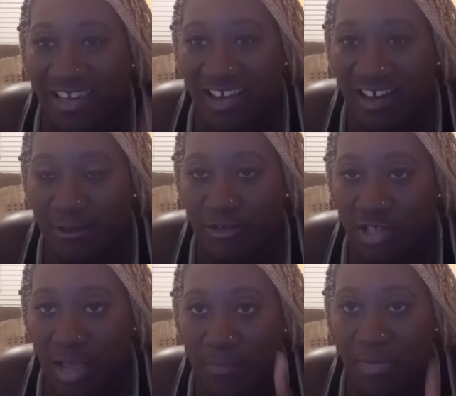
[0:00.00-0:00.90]

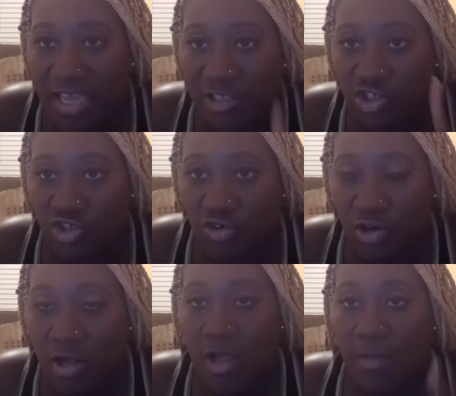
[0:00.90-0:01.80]
does, that makes
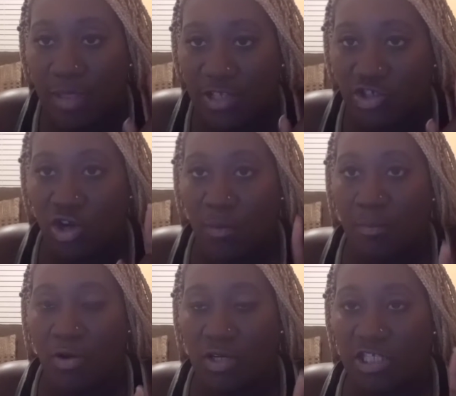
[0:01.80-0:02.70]
sure that your
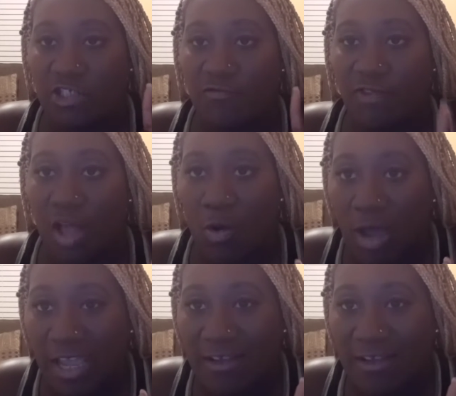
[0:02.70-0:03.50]
book is flowing